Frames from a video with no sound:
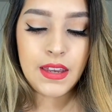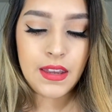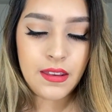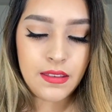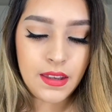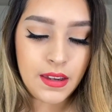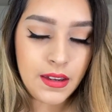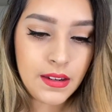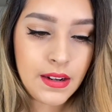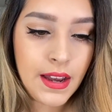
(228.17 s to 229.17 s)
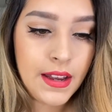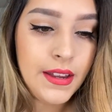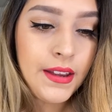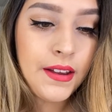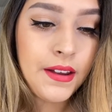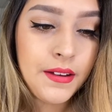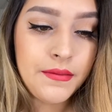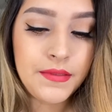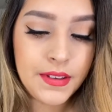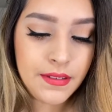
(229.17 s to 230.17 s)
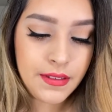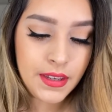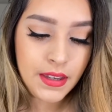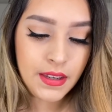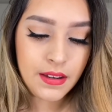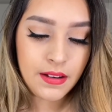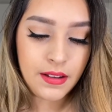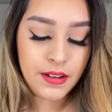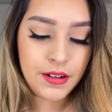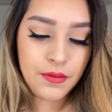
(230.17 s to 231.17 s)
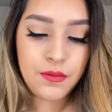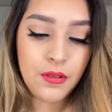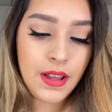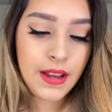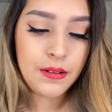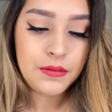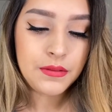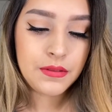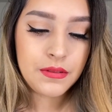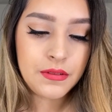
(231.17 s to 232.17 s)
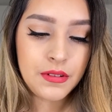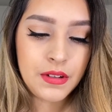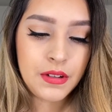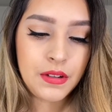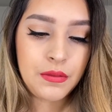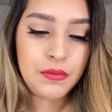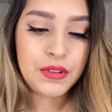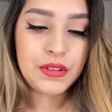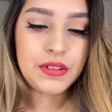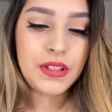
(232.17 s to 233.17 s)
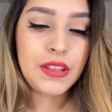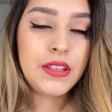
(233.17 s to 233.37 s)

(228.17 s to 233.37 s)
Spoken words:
And then I have the color Full House, which looks like